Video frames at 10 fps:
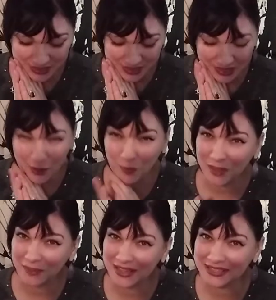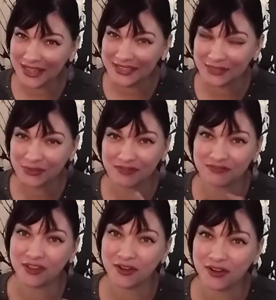I hope that makes sense. It was a
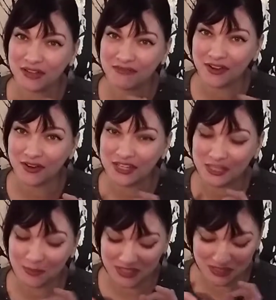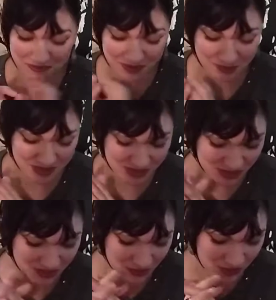very, very specific
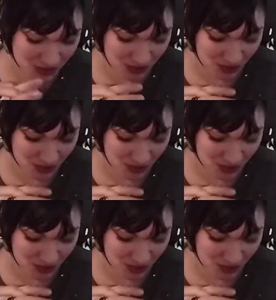message.